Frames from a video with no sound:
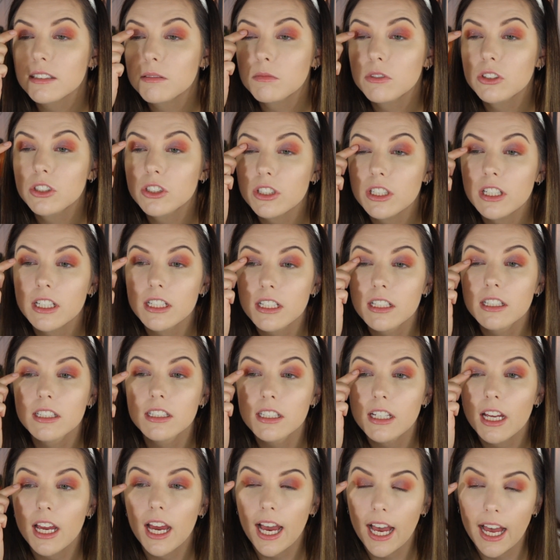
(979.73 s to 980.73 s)
I'm
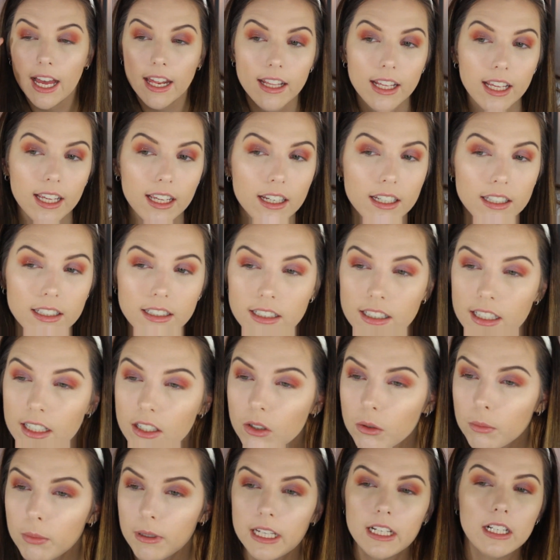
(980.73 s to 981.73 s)
just adding a
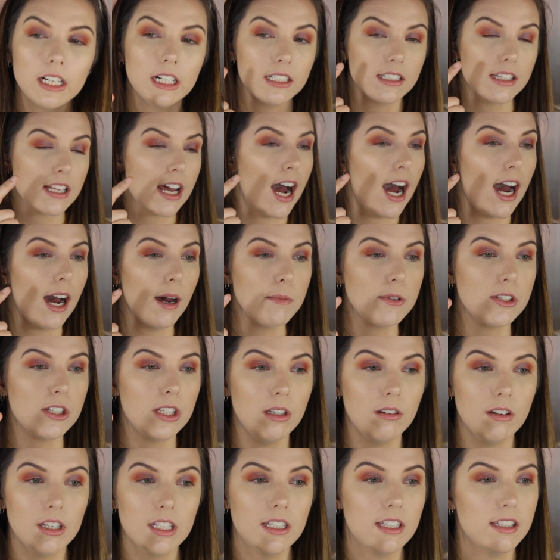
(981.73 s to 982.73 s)
little bit on top
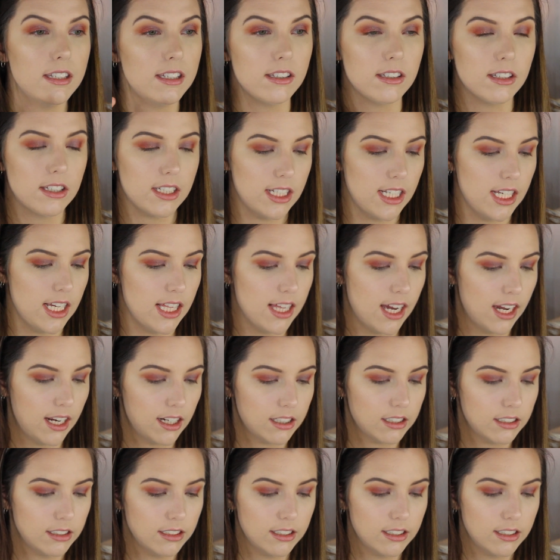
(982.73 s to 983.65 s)
so you can see that